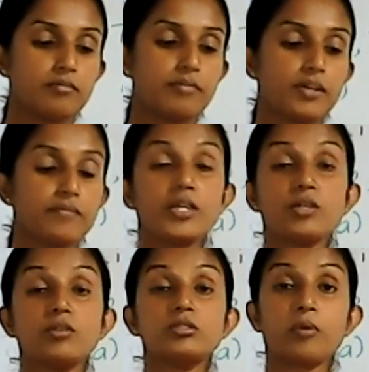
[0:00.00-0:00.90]
when we
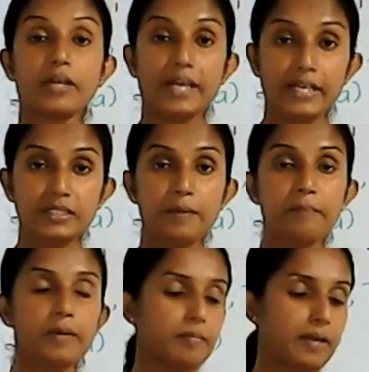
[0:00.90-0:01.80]
use
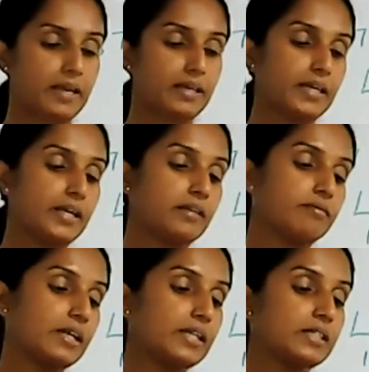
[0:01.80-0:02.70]
potassium permanganate,
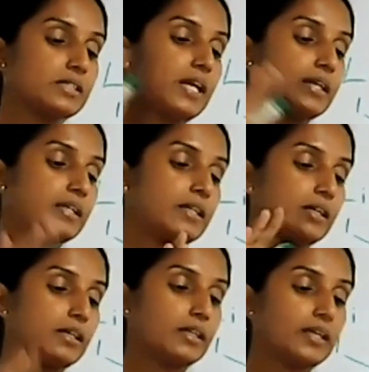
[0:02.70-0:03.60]
what is that
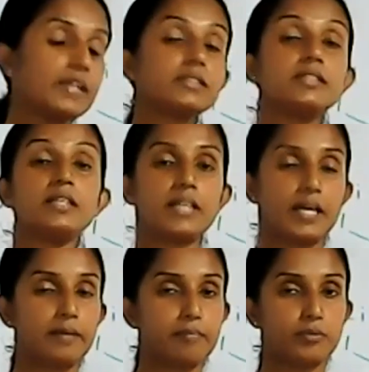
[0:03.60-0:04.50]
reaction
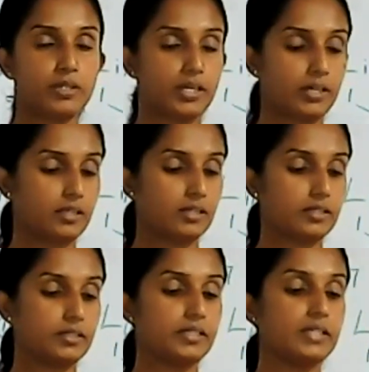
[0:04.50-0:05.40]
type, Pute?
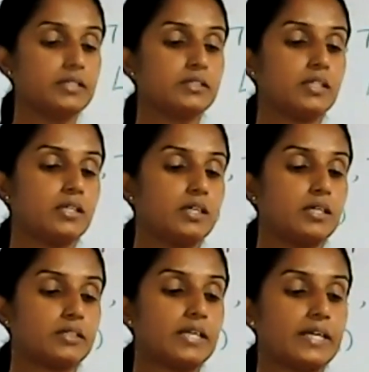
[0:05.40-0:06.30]
Yes,
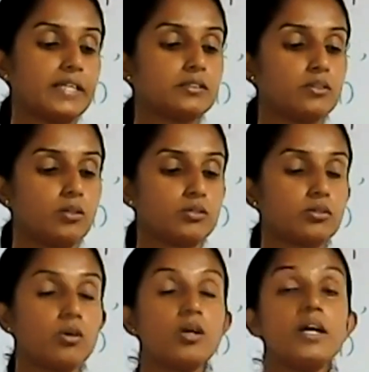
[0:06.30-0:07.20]
that is
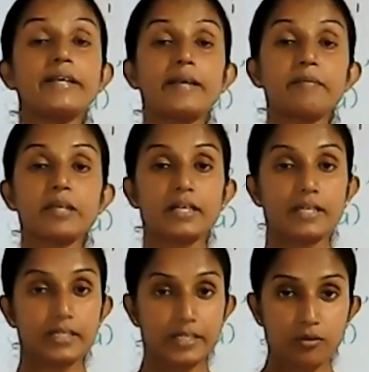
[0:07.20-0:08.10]
also
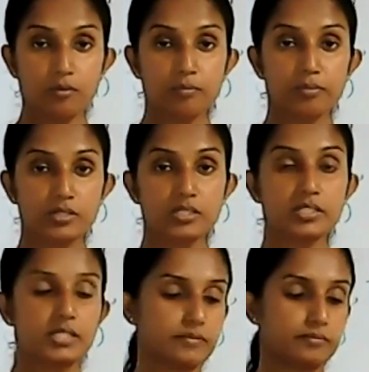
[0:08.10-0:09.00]
chemical
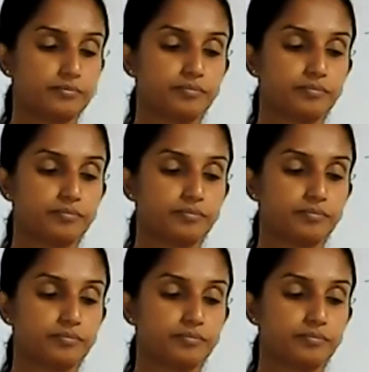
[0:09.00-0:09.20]
decomposition.